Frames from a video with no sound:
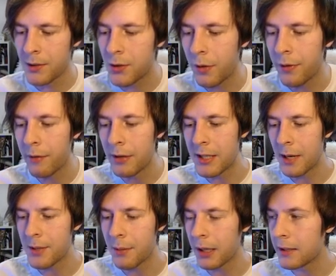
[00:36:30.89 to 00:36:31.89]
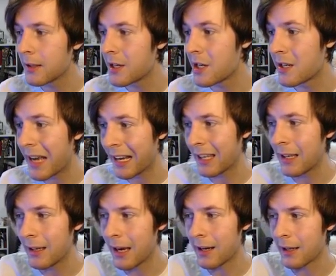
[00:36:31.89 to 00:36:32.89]
So if you ever type something into
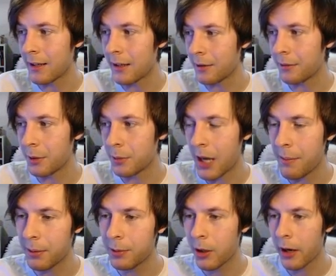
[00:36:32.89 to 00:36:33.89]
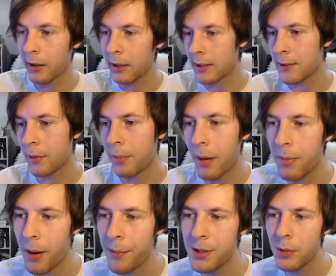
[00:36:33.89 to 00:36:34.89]
Jinteki and it, it, you type it correctly, this will pop
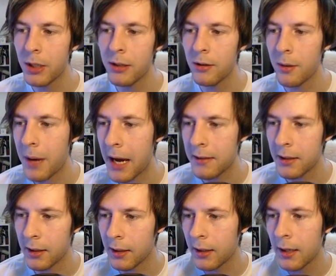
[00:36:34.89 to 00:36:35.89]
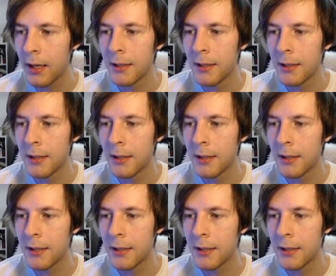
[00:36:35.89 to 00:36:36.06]
up. So we can do the math here.